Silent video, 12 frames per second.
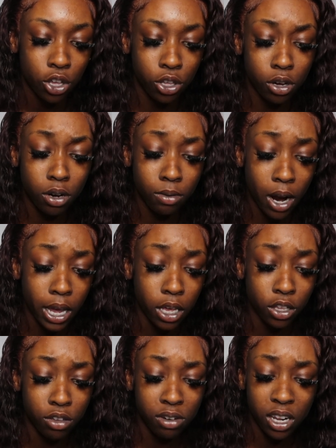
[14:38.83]
You're
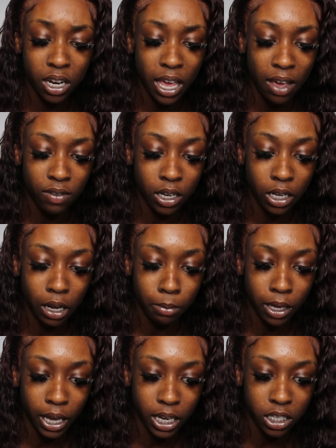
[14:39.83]
right. You didn't have any
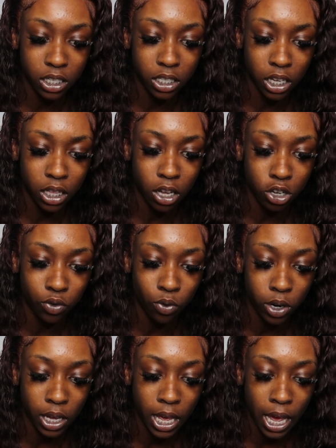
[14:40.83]
complications in those
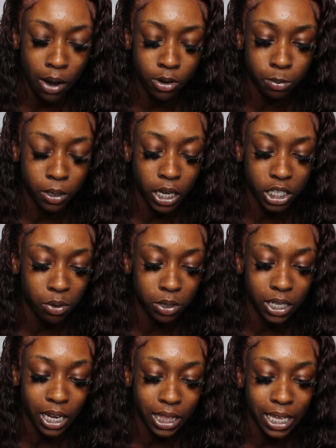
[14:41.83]
48 hours because it
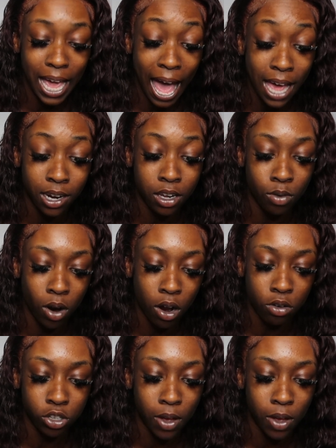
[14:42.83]
was nothing I did wrong.